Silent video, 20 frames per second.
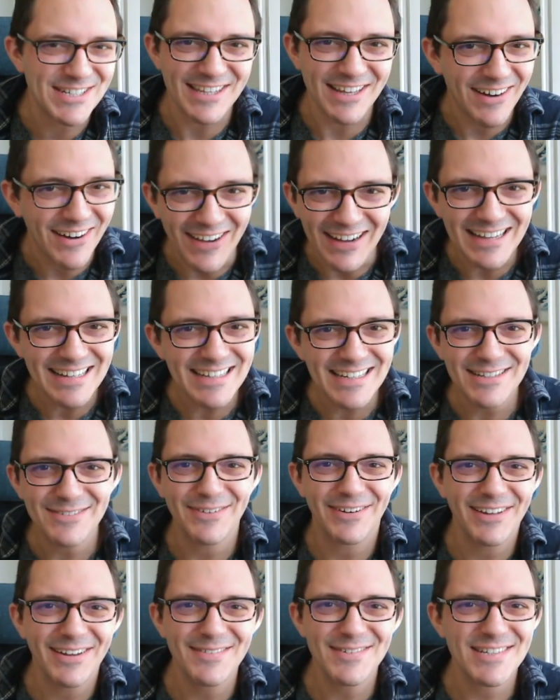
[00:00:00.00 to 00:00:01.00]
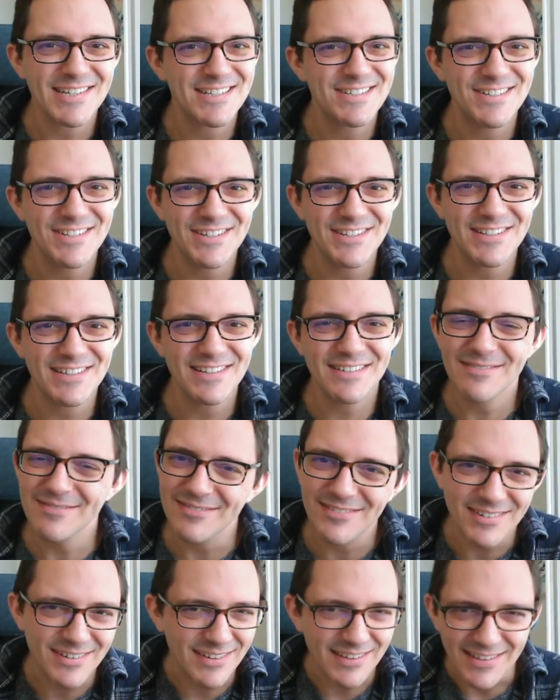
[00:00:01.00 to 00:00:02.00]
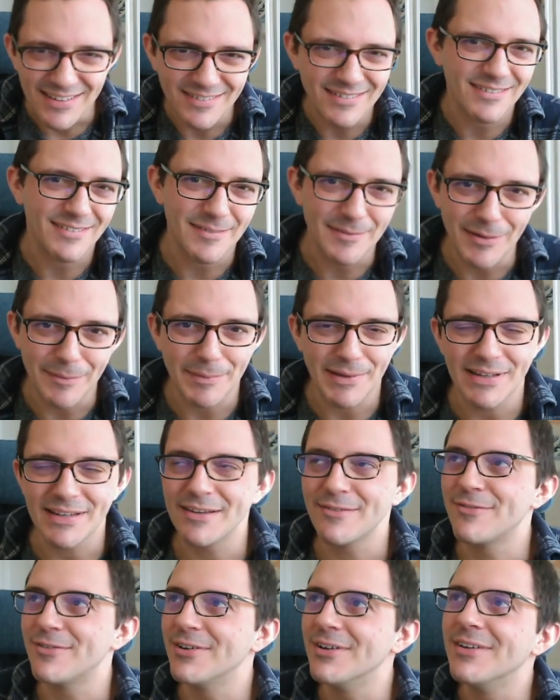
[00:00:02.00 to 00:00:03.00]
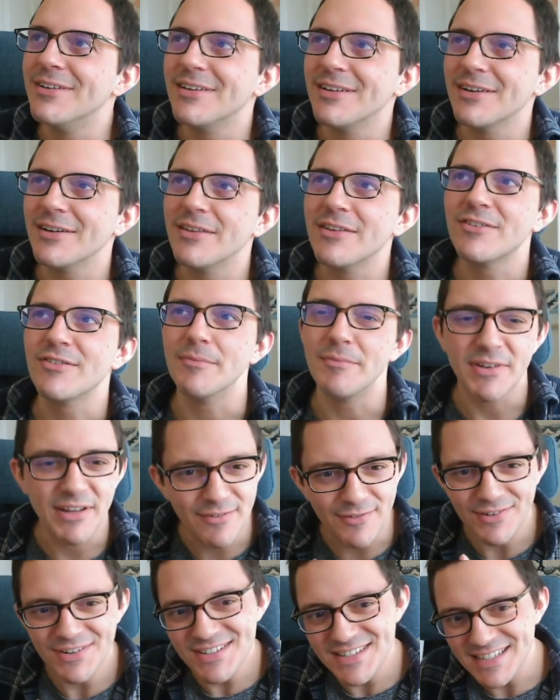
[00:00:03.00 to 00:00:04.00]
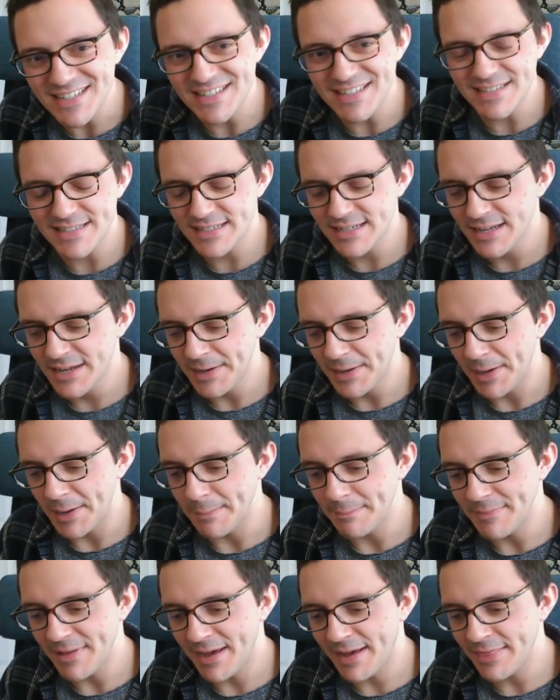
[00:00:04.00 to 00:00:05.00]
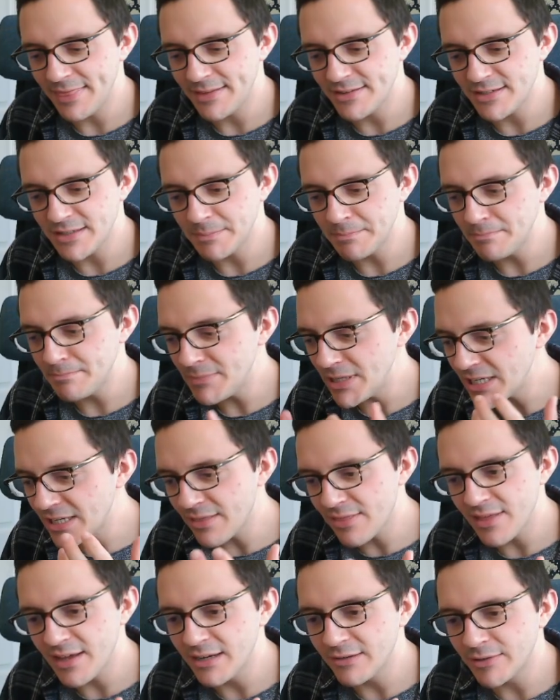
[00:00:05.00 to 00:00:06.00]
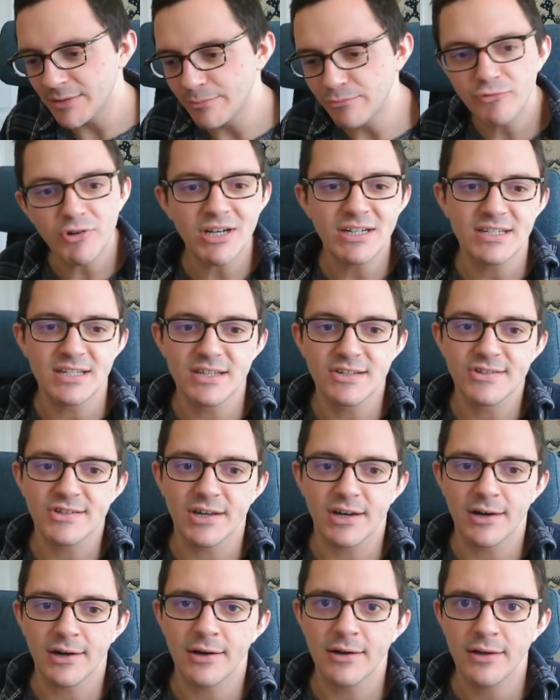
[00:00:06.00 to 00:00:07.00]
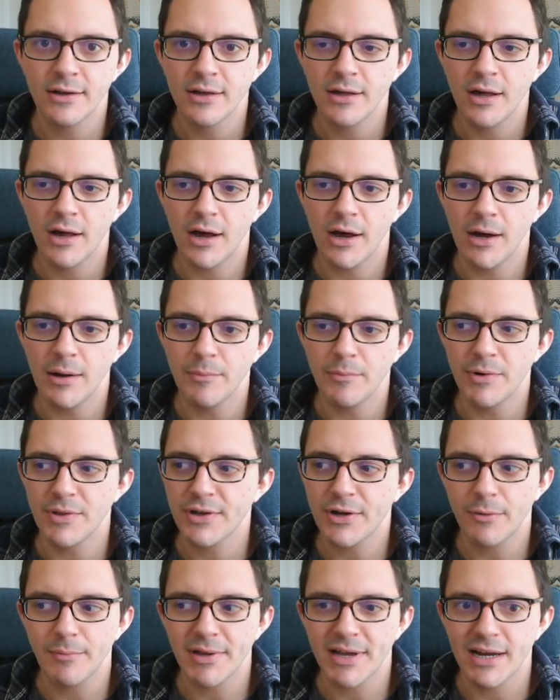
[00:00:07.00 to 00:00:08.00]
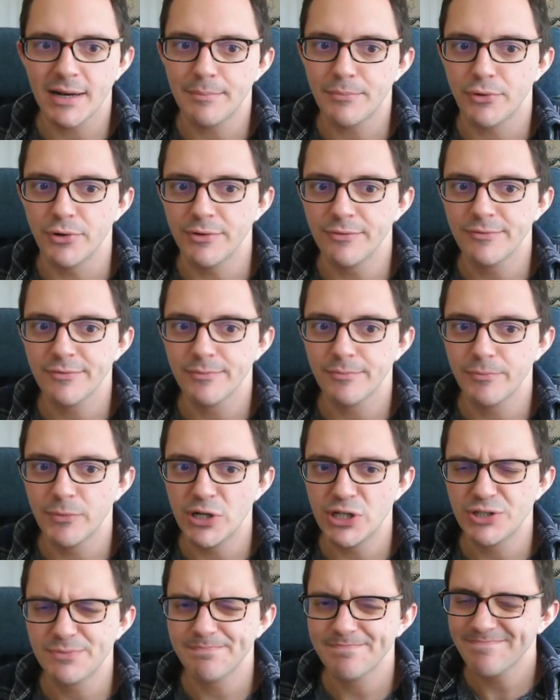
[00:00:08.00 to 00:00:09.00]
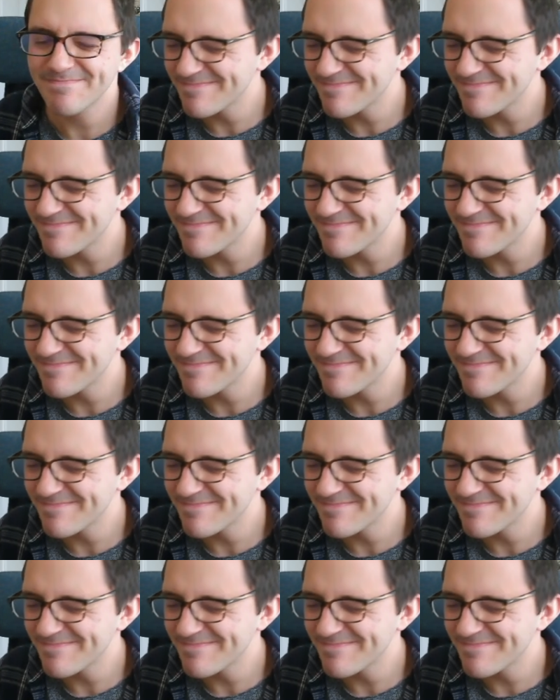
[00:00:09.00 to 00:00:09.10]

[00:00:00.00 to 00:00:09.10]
that I did when I was a student, so that's a little bit different. There's some differences, and there's a big theorem right at the start with a complicated proof, which